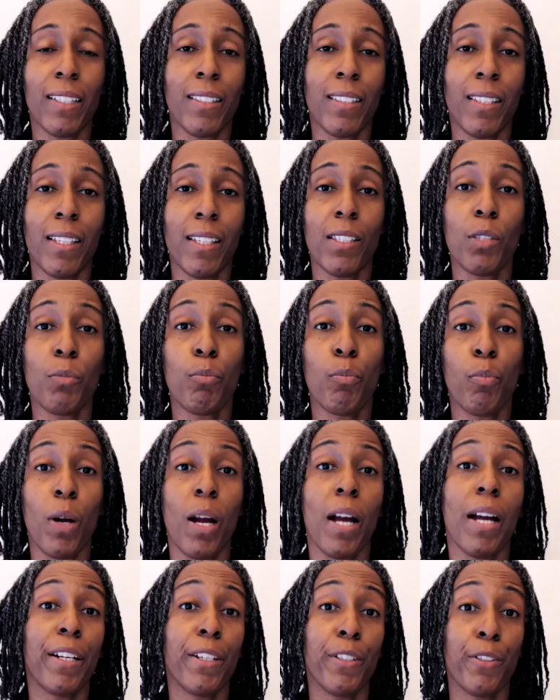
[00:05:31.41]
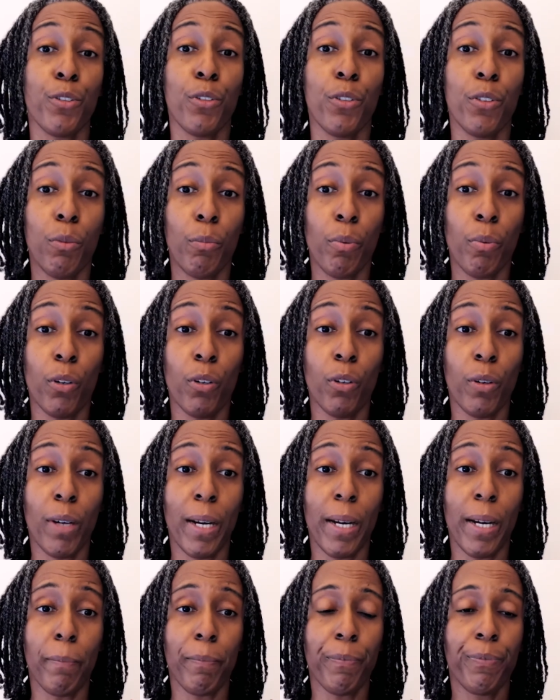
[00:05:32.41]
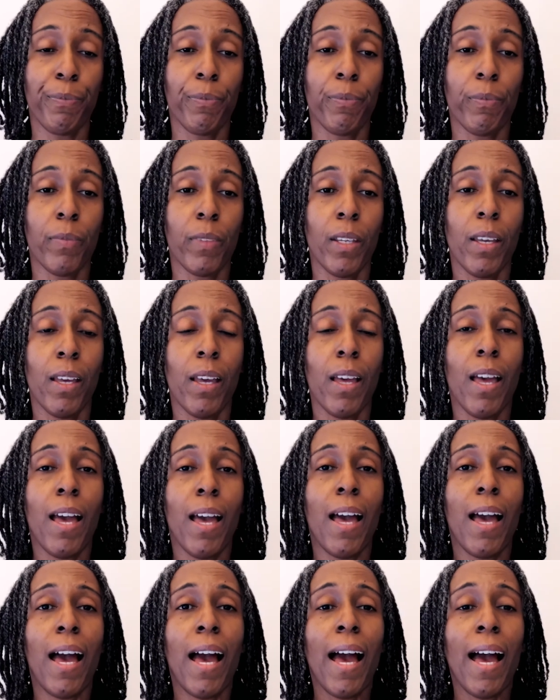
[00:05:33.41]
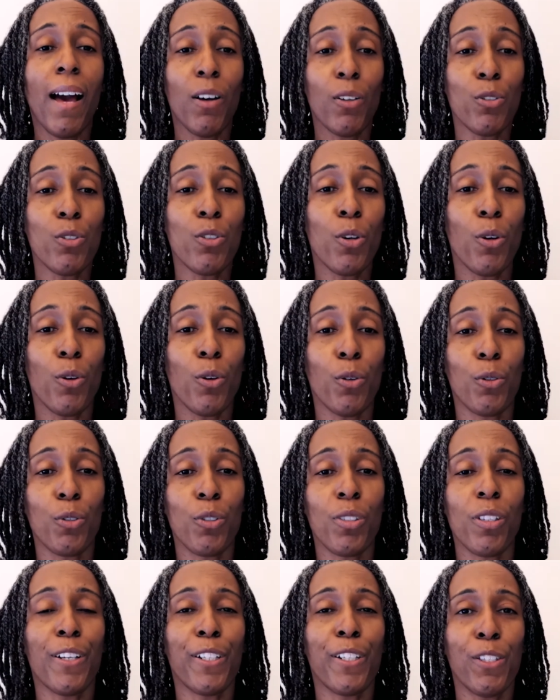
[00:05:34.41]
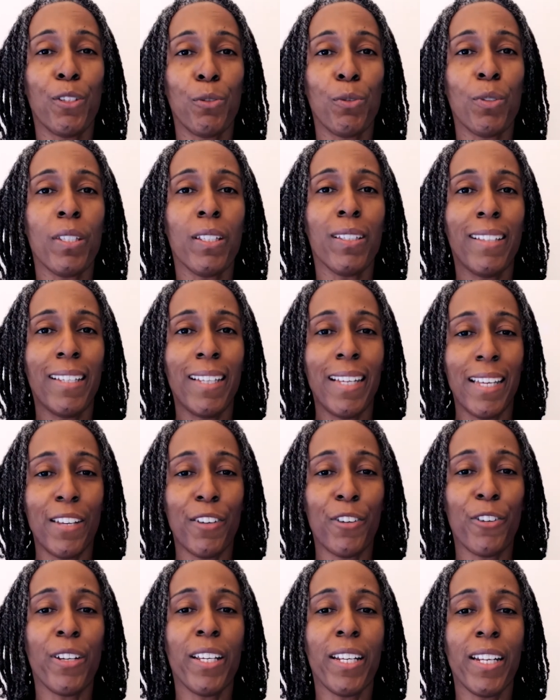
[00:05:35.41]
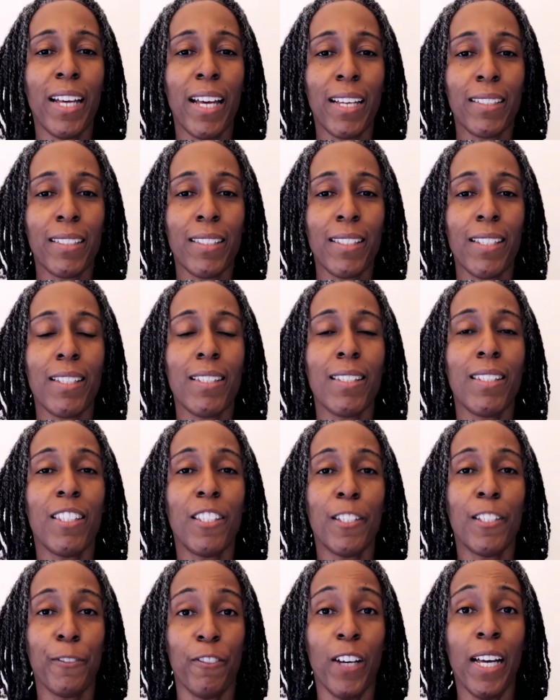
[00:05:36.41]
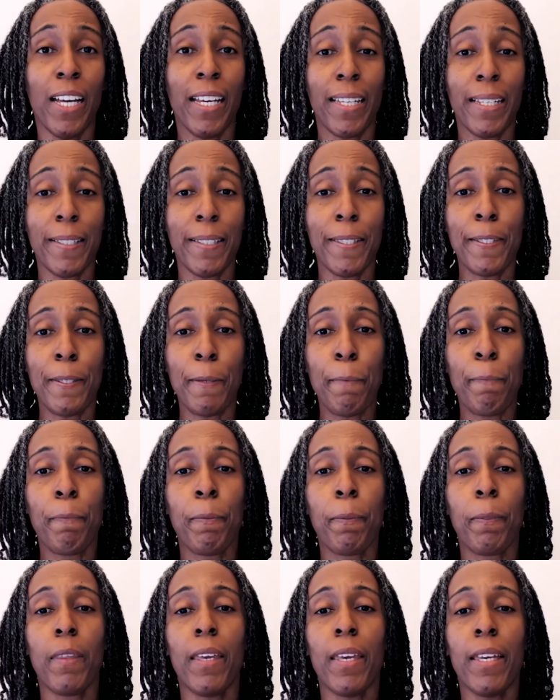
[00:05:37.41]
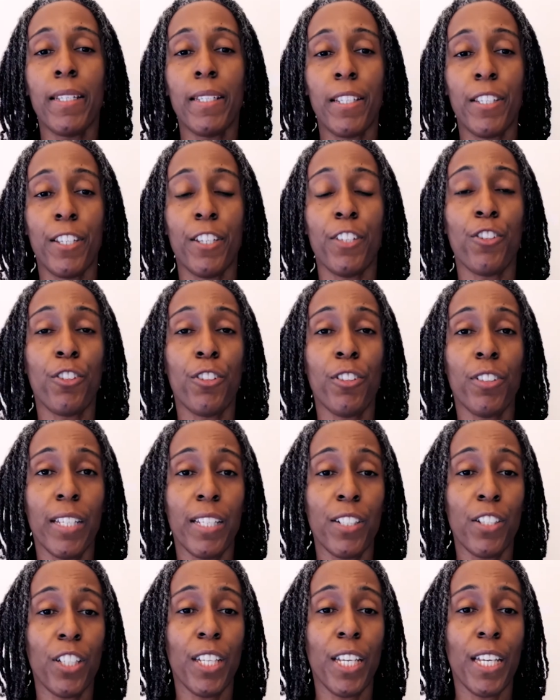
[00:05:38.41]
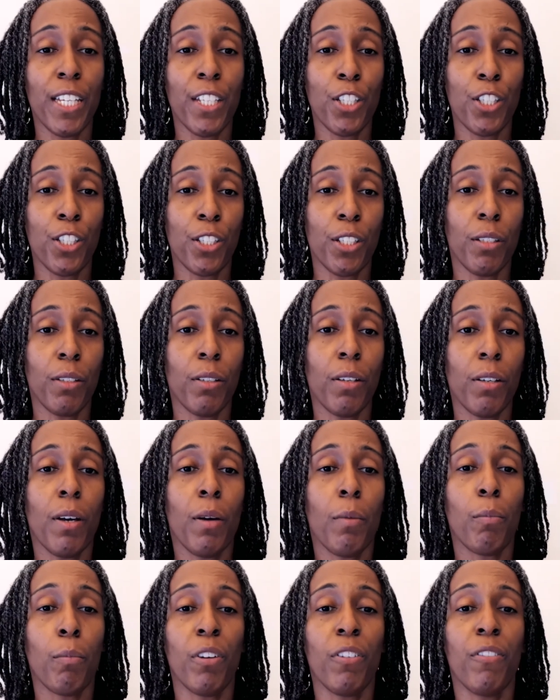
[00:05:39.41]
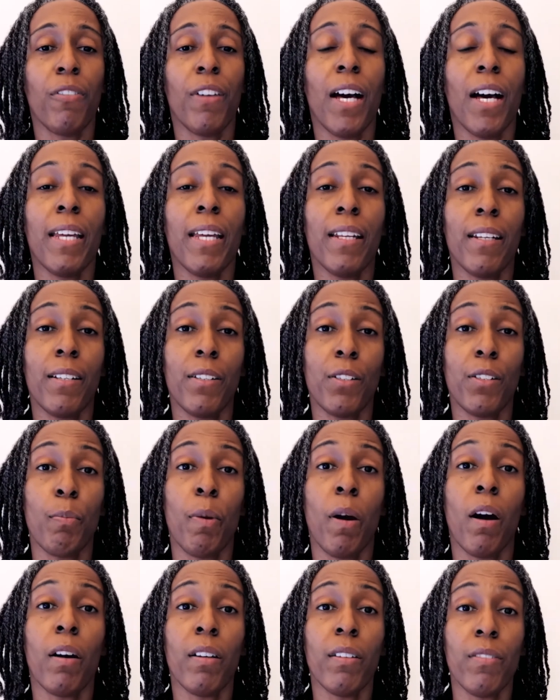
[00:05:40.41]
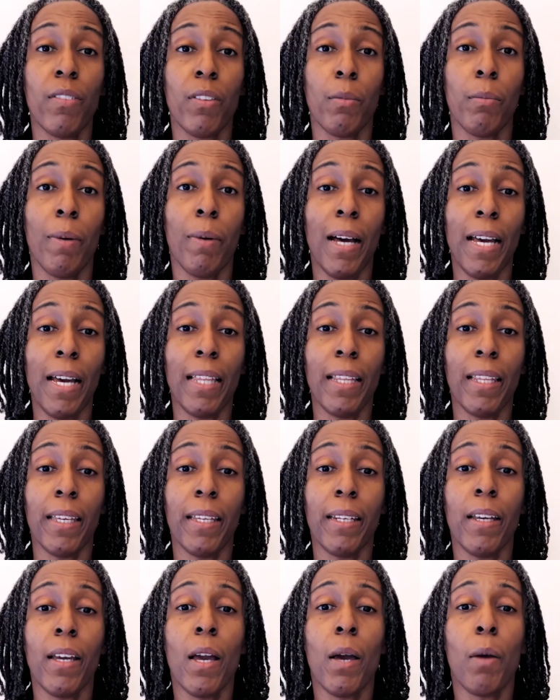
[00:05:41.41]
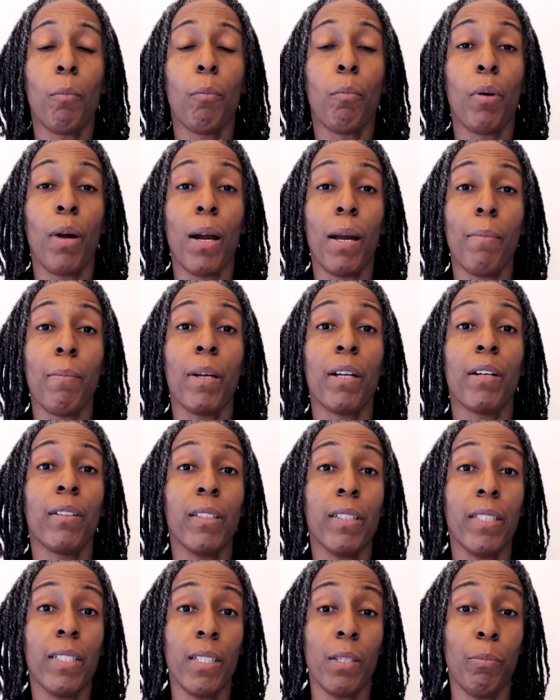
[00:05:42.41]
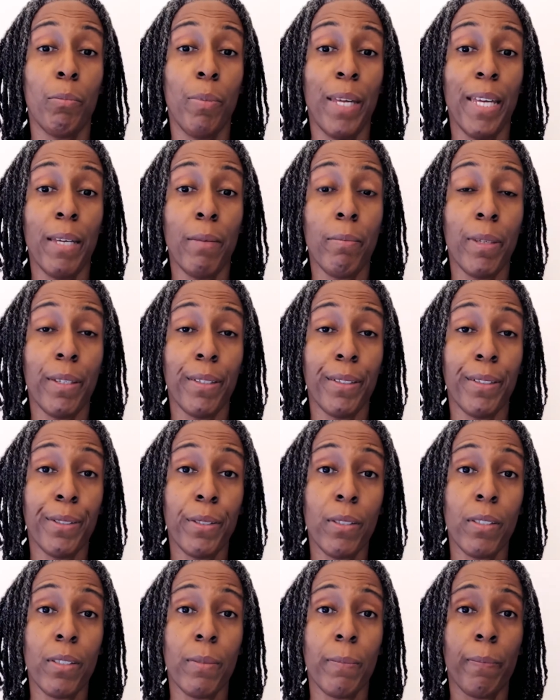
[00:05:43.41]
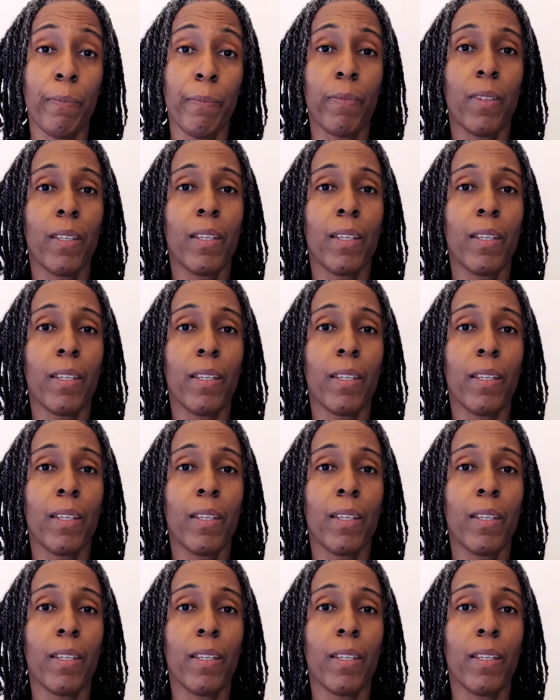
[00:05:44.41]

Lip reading: access prior to the program. Households are using the internet access device and digital education provided as part of the pilot primarily to pay bills,